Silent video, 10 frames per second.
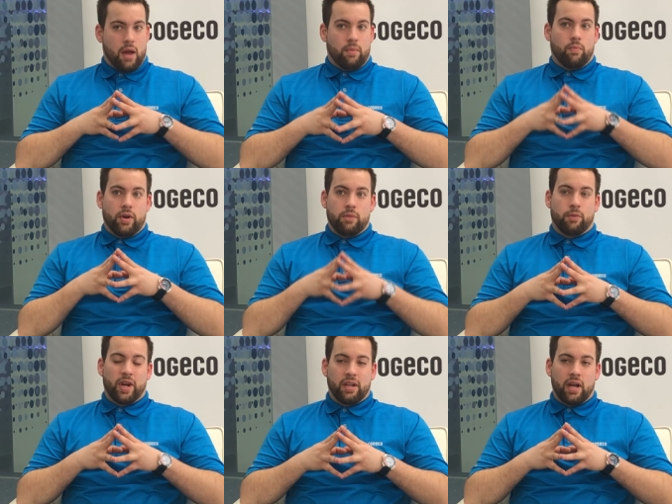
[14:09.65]
And when you
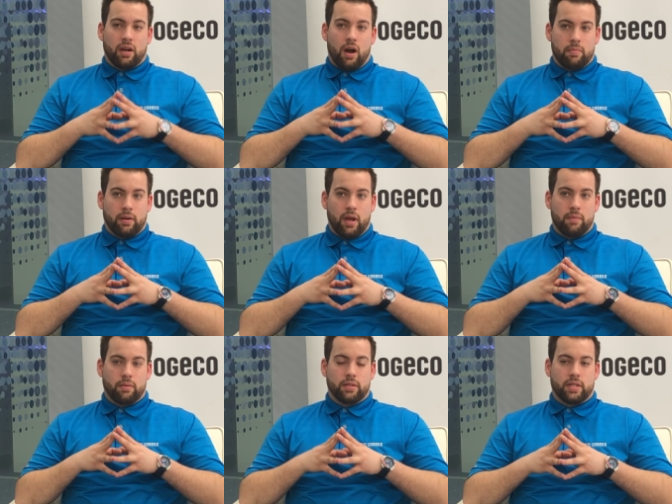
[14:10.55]
bring in that copper
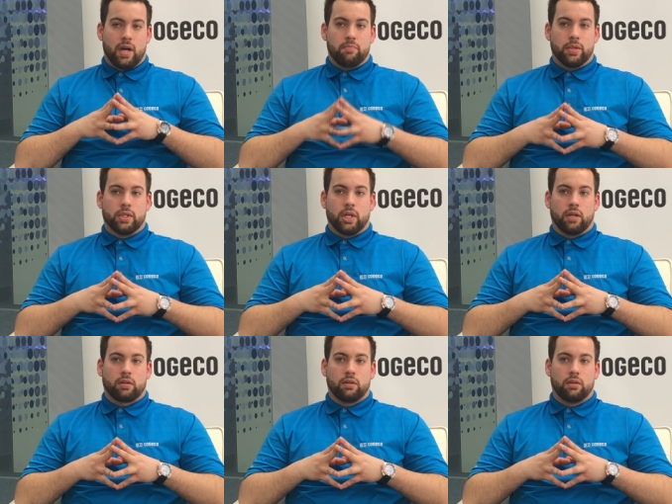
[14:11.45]
cable into that
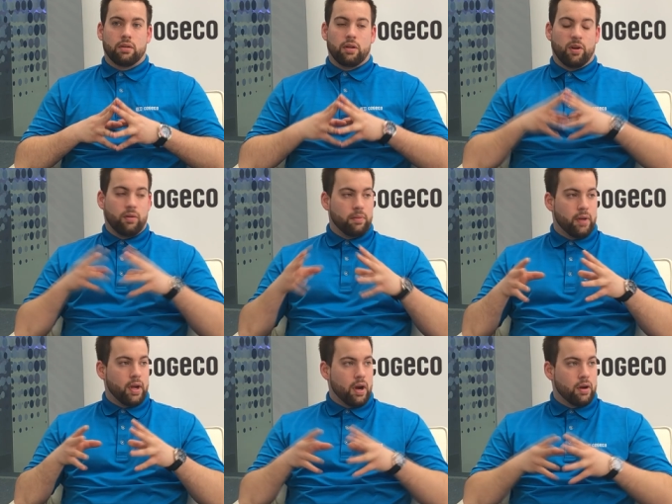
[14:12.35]
building, you're only
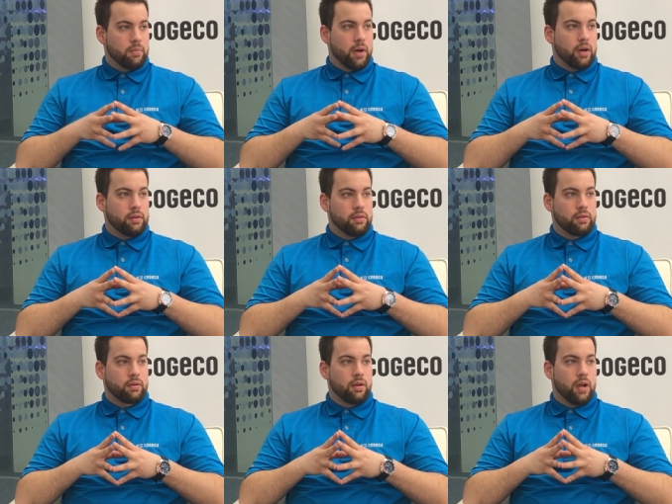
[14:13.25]
paying 100 bucks.
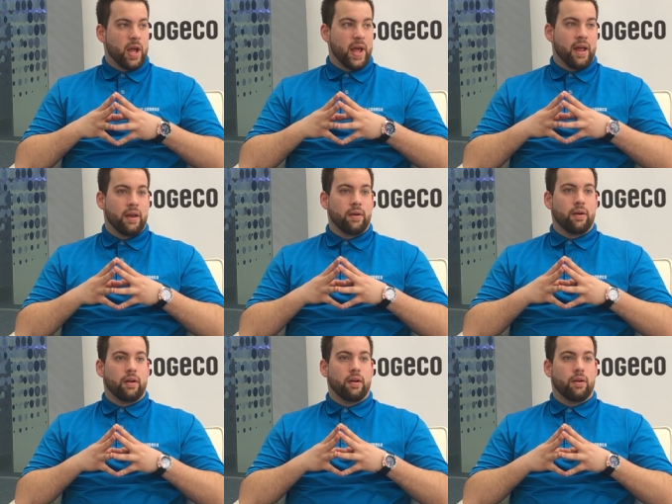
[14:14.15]
And
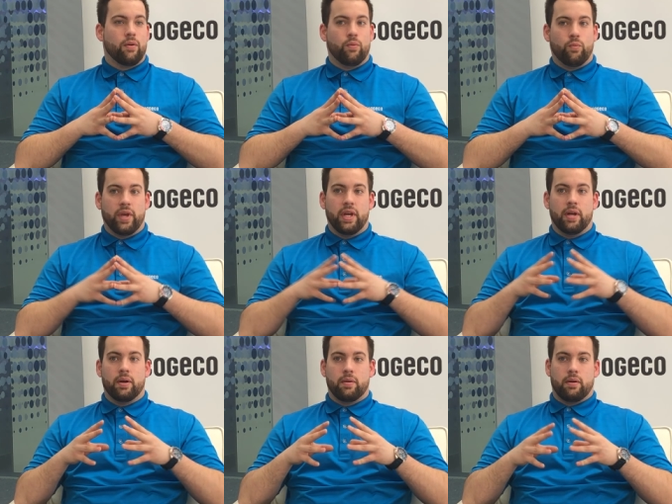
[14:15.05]

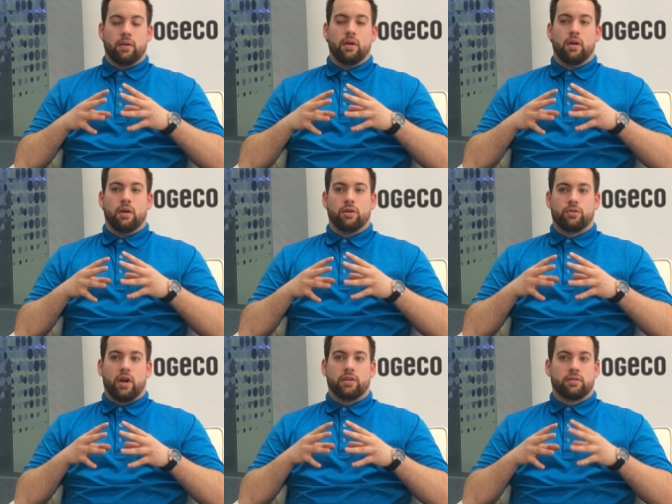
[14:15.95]
we
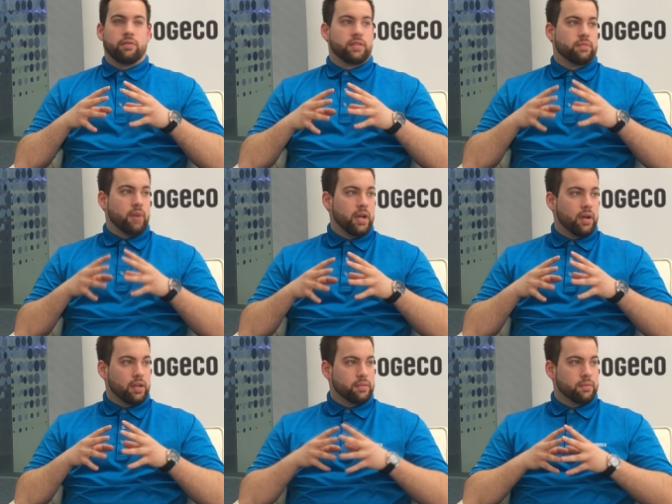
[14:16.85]
try to service as many
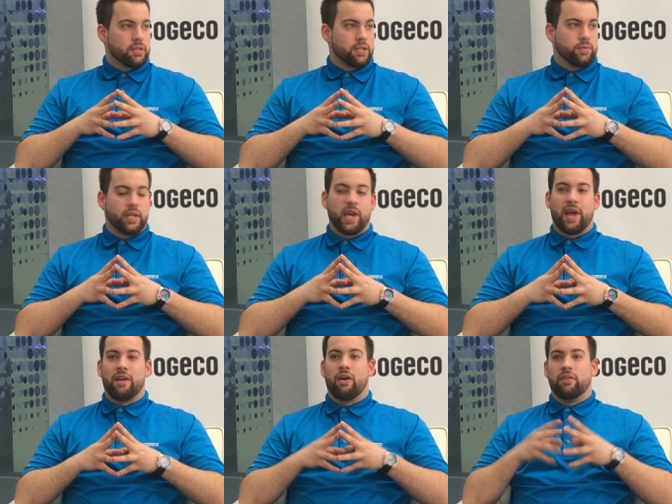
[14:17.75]
customers as we
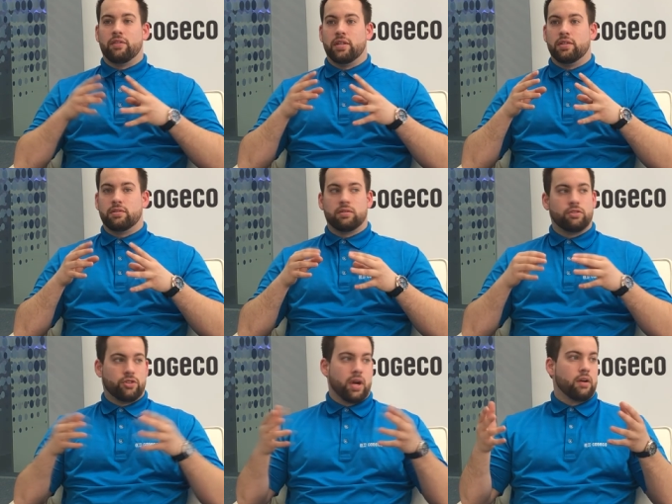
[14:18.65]
can on these
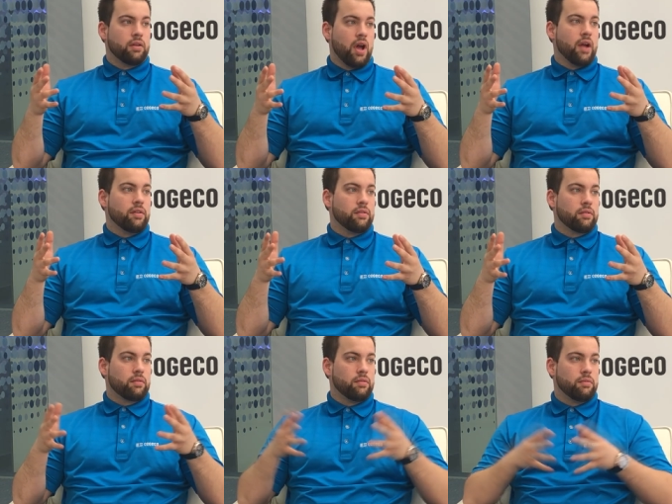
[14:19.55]
shared lines.
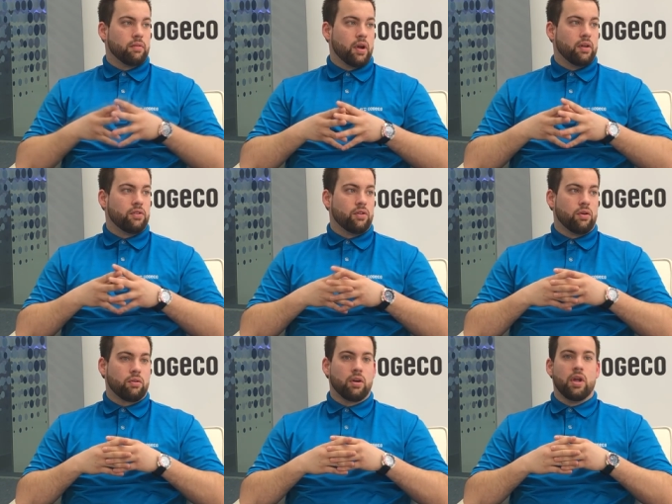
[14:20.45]
Yeah. Right?
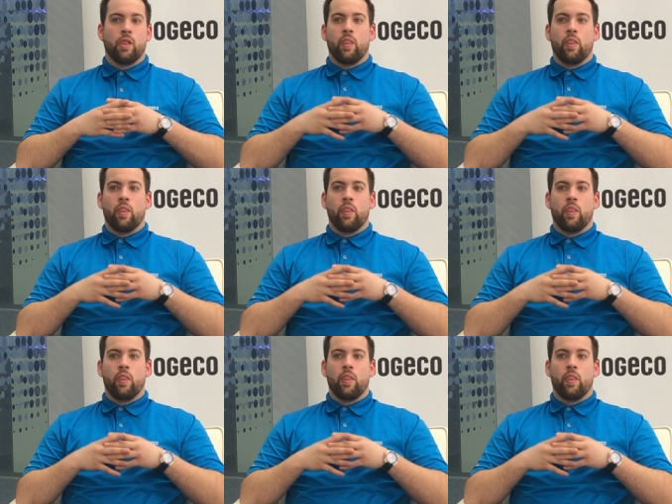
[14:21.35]
So